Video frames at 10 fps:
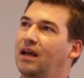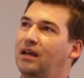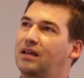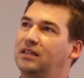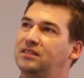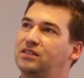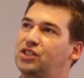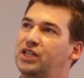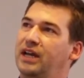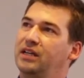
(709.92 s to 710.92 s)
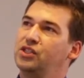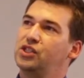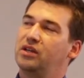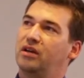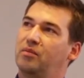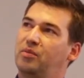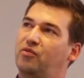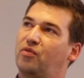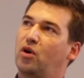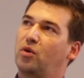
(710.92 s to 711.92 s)
And that's the change.
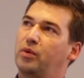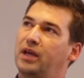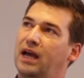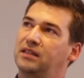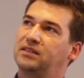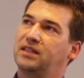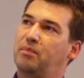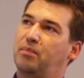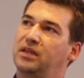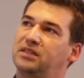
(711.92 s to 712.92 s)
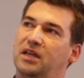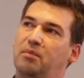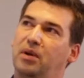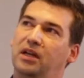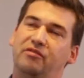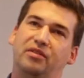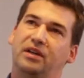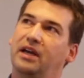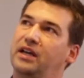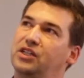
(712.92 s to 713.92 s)
Before we had step-by-step
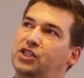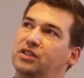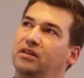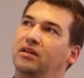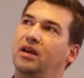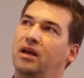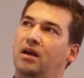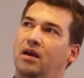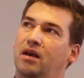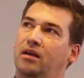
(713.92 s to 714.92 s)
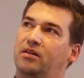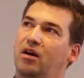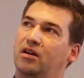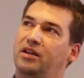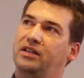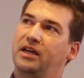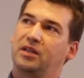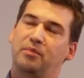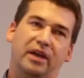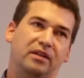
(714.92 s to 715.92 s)
planification. The
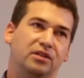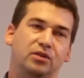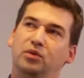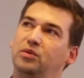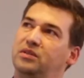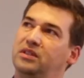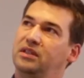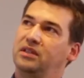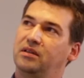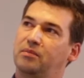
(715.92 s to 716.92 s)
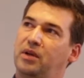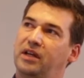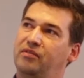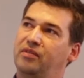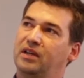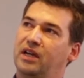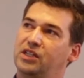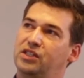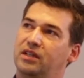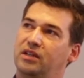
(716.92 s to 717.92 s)
architect made a 2D
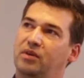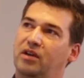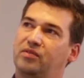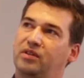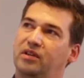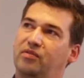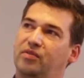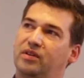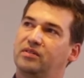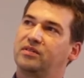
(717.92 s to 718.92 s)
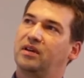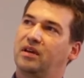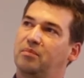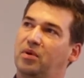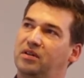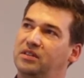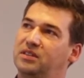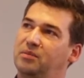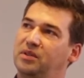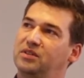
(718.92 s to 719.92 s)
planification, then we have the different
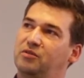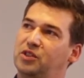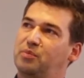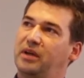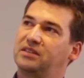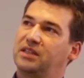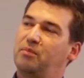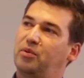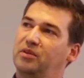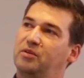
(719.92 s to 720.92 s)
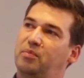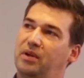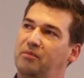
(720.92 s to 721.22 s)
participants which make separate